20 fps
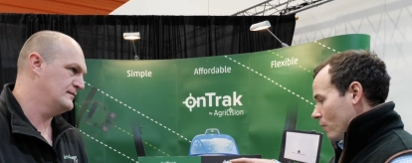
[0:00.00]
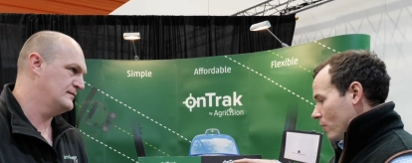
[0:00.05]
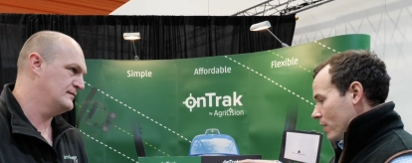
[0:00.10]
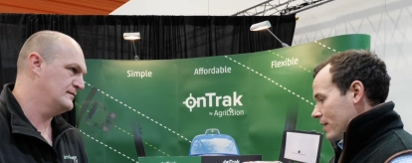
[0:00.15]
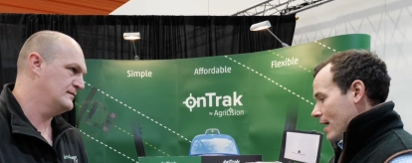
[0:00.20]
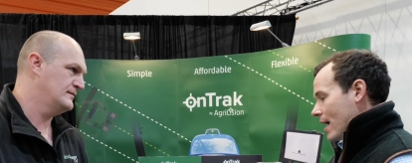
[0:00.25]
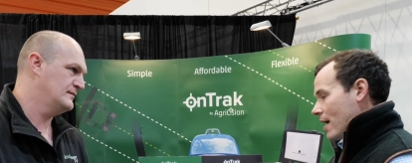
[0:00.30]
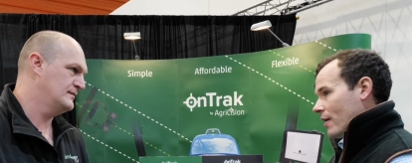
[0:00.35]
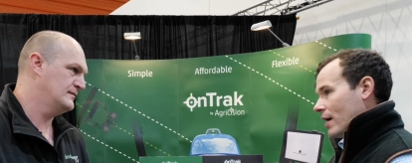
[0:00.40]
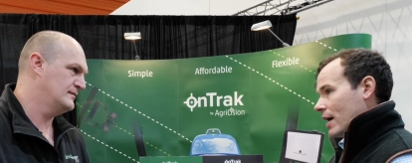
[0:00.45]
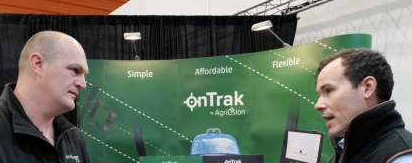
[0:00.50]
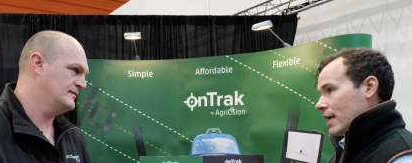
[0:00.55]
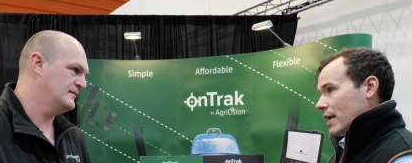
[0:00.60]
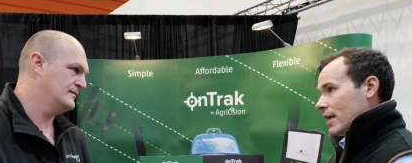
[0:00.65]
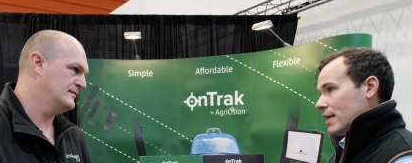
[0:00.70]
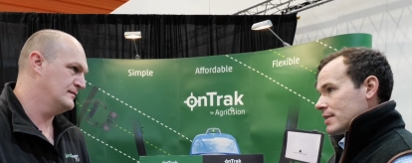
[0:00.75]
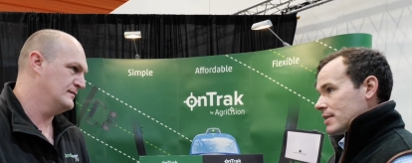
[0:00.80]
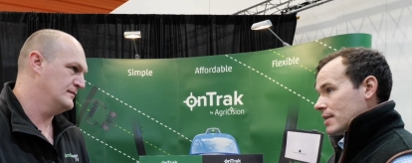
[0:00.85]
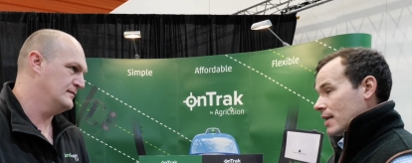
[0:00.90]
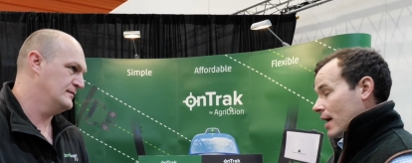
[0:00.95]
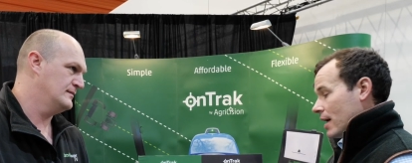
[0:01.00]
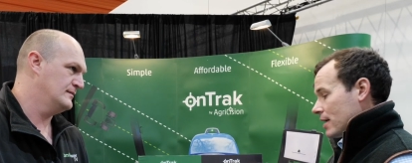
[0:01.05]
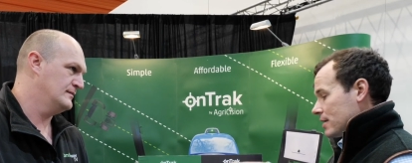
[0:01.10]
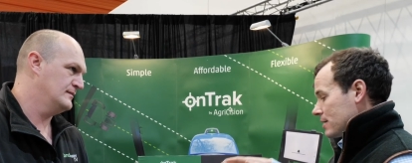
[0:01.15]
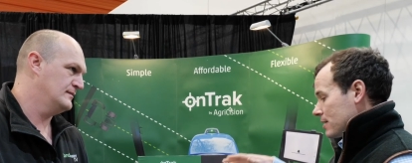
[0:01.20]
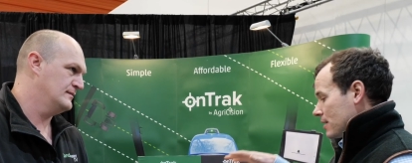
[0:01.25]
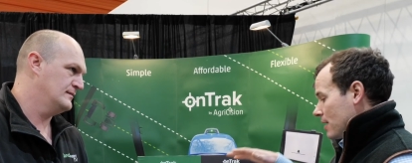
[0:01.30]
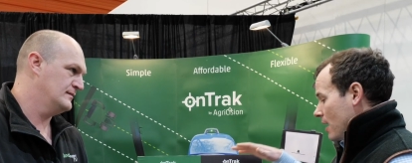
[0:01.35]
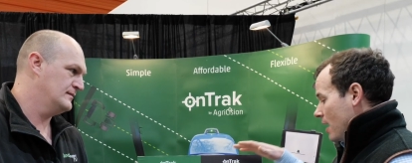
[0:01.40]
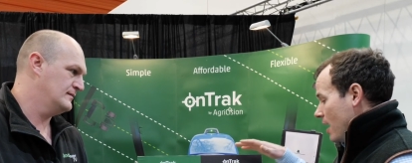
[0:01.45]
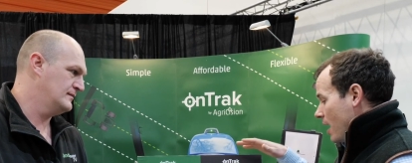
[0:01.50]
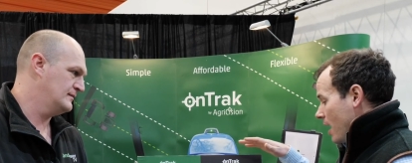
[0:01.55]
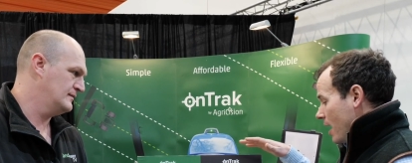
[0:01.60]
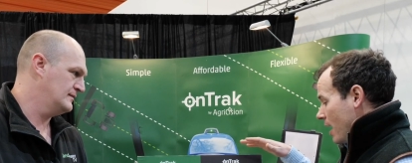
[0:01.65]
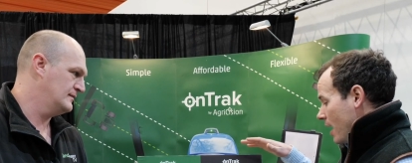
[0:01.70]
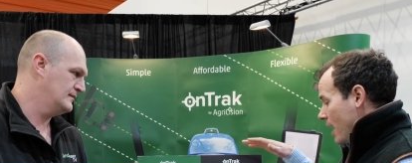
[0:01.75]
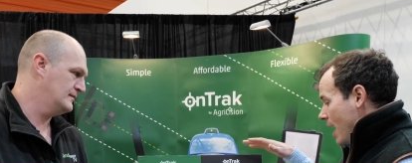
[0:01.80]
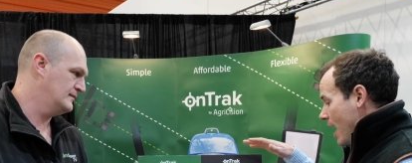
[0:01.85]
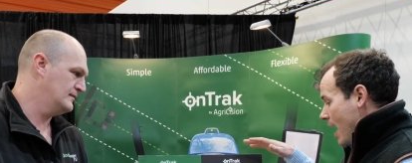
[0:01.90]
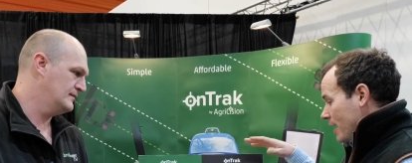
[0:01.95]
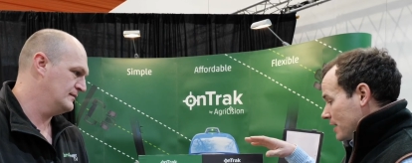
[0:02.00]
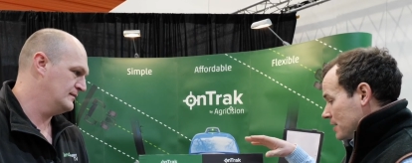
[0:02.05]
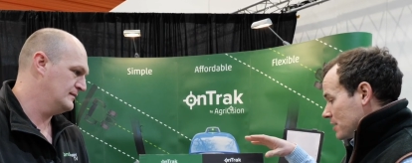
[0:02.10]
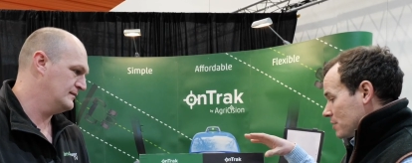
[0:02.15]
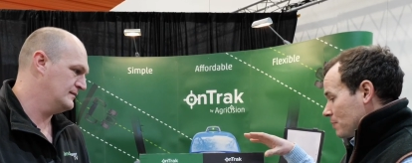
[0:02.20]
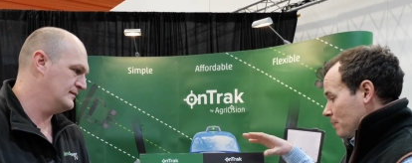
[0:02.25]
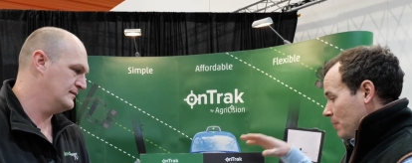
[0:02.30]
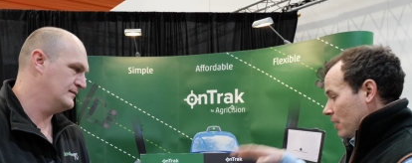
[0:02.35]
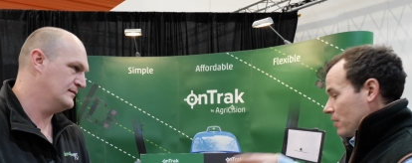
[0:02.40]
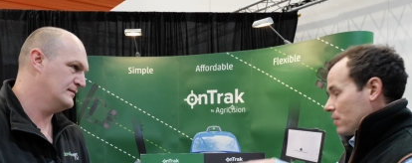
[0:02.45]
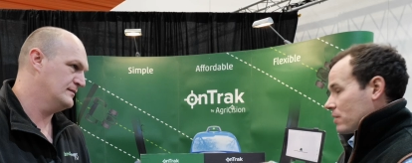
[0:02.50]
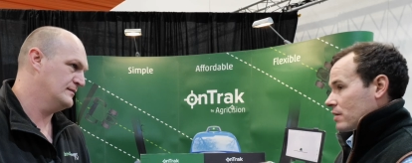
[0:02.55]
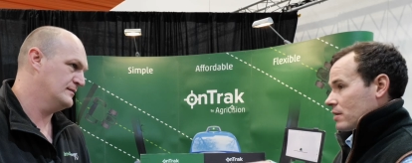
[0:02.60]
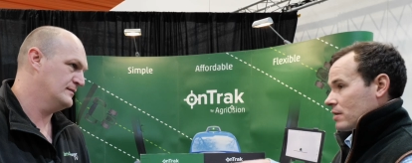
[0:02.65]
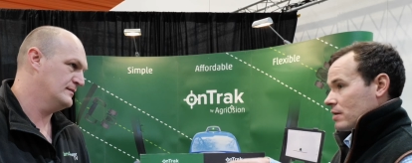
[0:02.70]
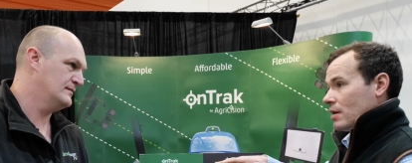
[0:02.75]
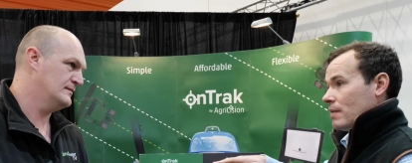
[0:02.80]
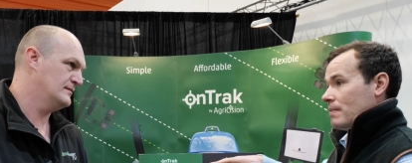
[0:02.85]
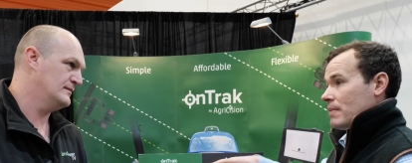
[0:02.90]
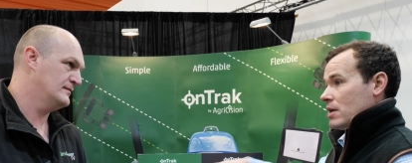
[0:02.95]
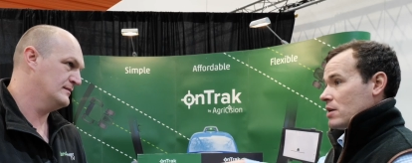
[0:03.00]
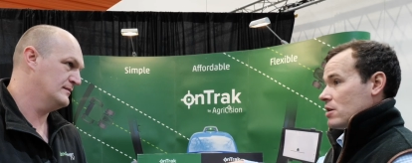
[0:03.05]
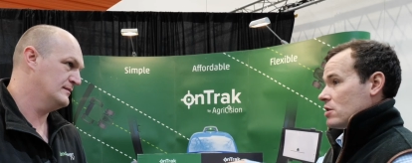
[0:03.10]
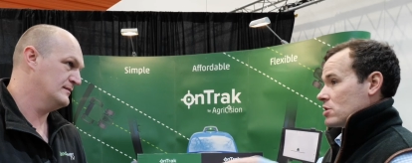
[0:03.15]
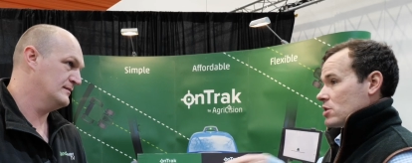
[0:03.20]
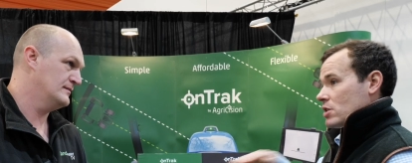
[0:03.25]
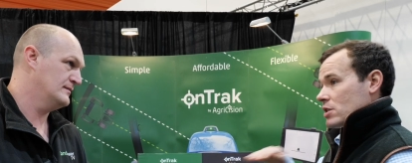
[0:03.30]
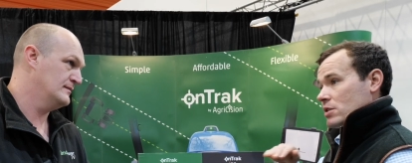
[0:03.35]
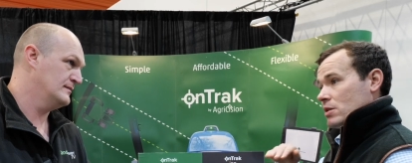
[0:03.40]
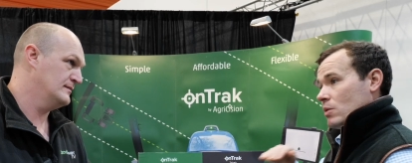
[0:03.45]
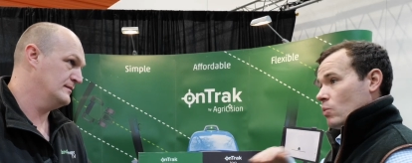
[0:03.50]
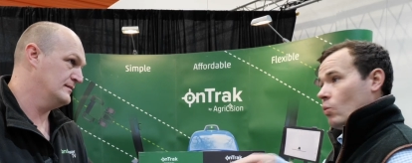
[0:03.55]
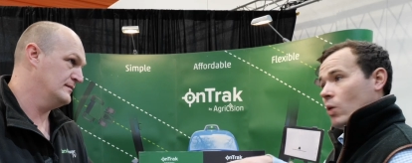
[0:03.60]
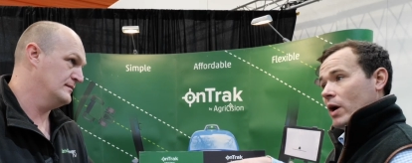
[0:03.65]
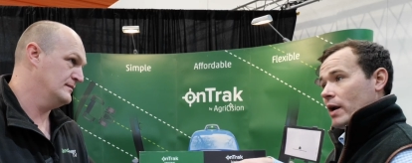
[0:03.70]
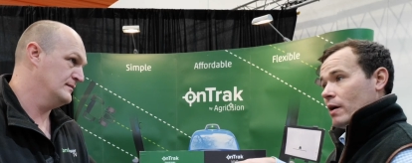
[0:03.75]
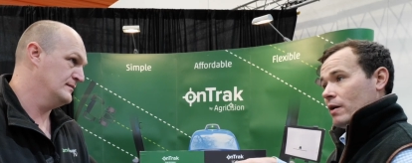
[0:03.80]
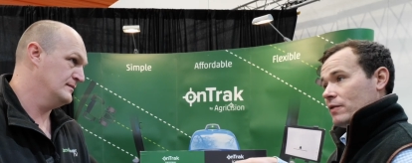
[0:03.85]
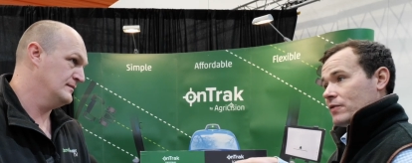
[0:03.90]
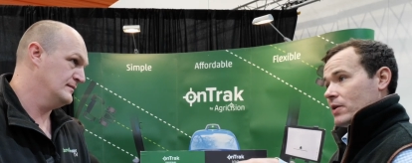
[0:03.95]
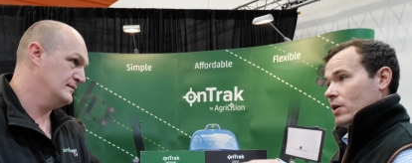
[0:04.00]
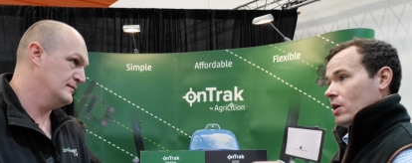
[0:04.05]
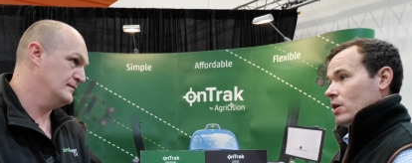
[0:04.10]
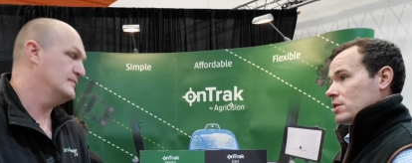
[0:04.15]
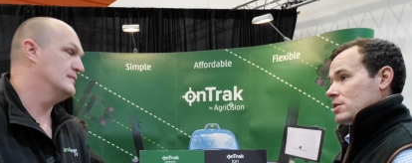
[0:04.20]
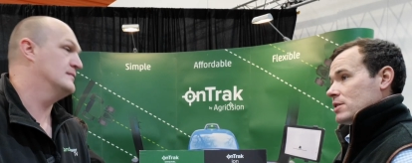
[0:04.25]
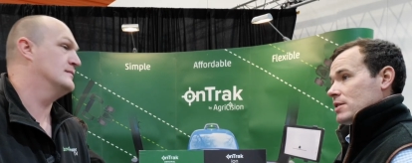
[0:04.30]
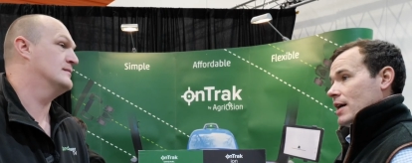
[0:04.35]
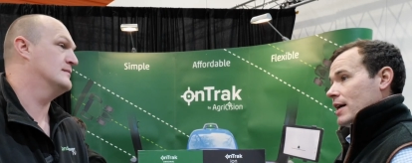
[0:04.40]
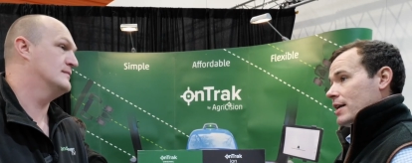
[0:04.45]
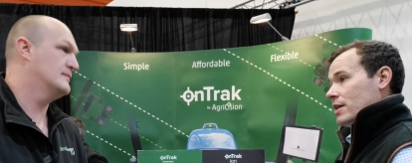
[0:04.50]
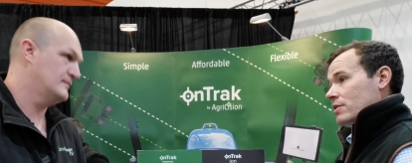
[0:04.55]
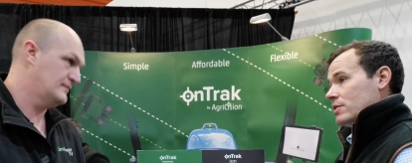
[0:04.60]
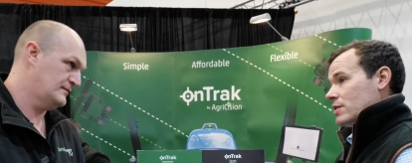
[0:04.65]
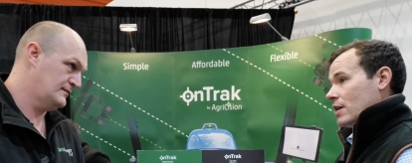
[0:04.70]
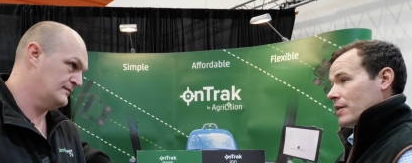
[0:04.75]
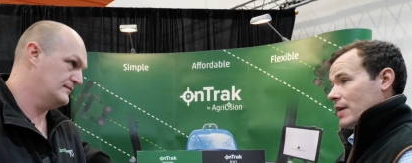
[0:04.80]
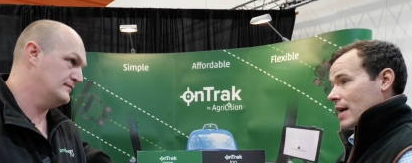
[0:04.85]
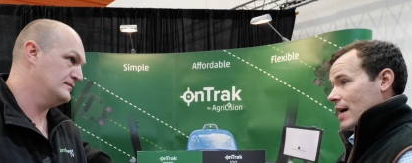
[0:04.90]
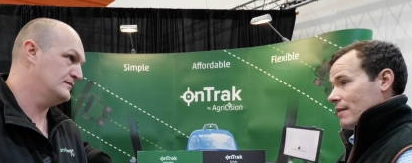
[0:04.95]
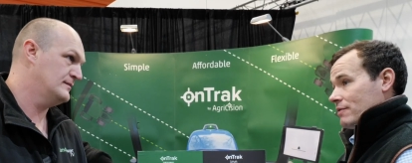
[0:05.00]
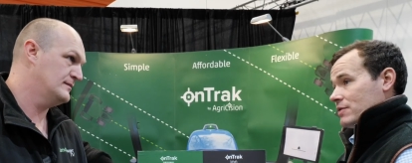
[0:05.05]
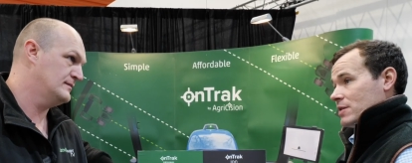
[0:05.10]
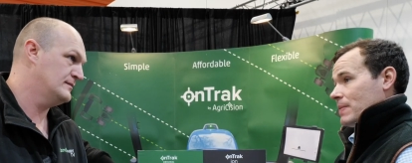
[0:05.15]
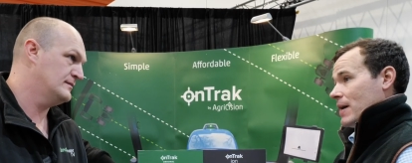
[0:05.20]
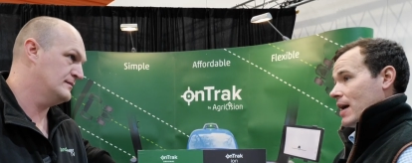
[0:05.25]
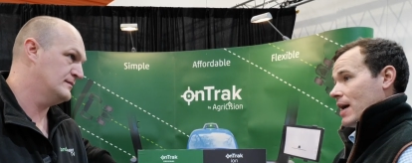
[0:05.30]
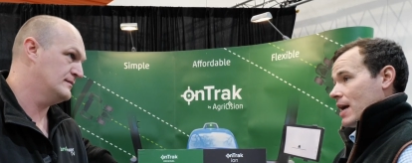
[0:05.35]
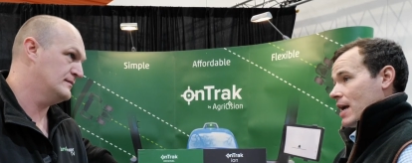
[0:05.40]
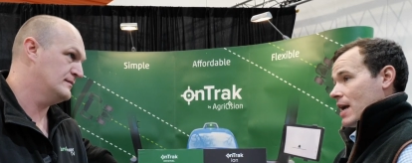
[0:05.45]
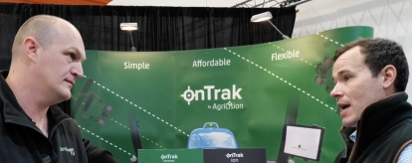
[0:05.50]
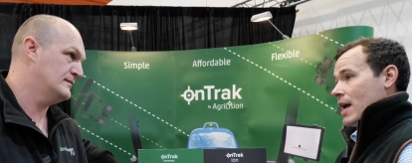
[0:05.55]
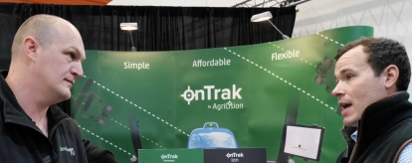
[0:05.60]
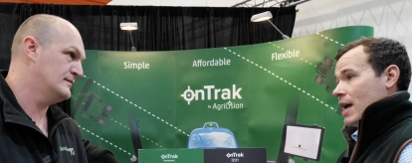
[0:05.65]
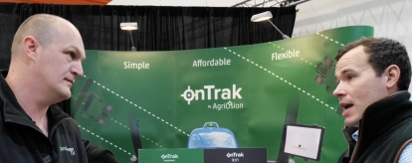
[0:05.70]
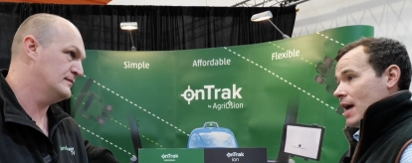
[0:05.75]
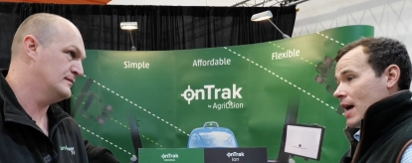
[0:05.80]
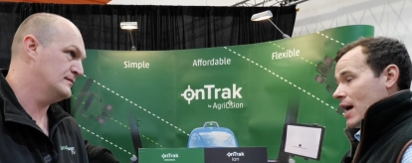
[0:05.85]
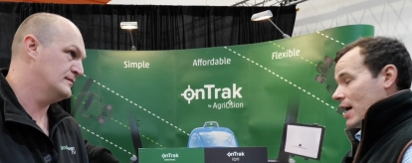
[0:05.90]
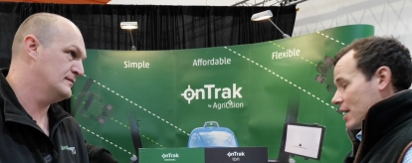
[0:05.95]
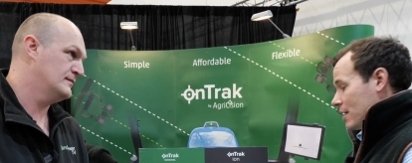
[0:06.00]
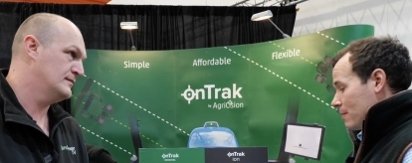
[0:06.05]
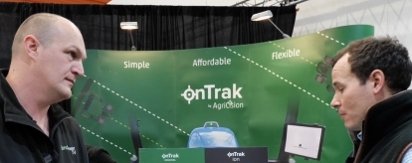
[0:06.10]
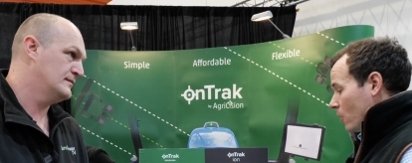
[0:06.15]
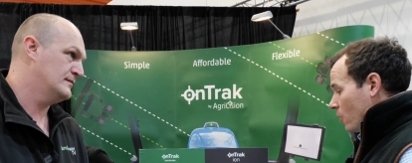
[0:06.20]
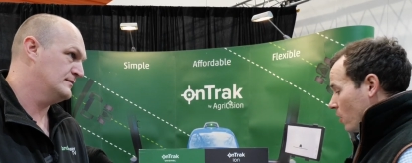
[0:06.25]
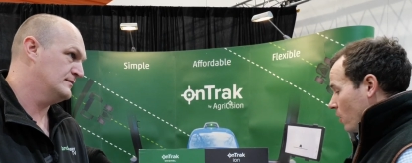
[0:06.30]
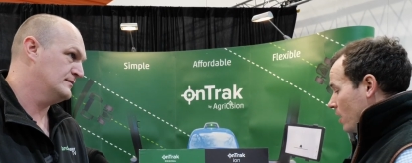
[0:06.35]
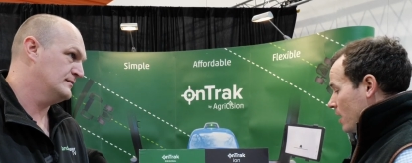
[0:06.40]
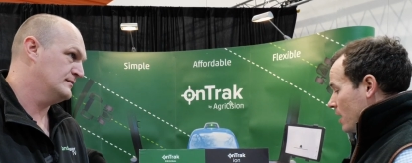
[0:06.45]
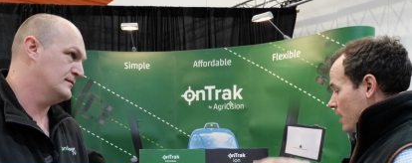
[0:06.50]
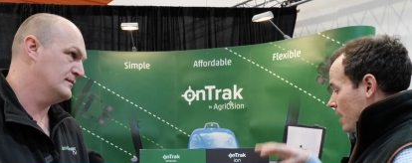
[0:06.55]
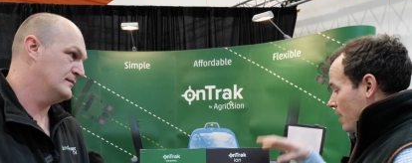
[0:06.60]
Speaker 1: without any internet uh, and both can be used just a one-off cost and you don't have to pay any more.